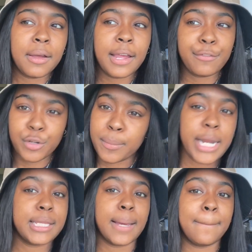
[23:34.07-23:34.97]
if you're
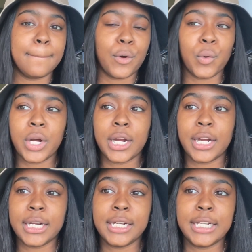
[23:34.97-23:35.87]
mad at them
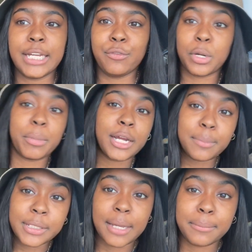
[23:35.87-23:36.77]
or if you want to break up
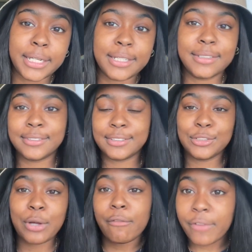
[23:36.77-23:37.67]
with them. Like
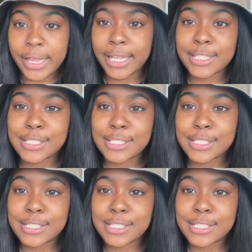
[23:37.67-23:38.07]
you have feelings.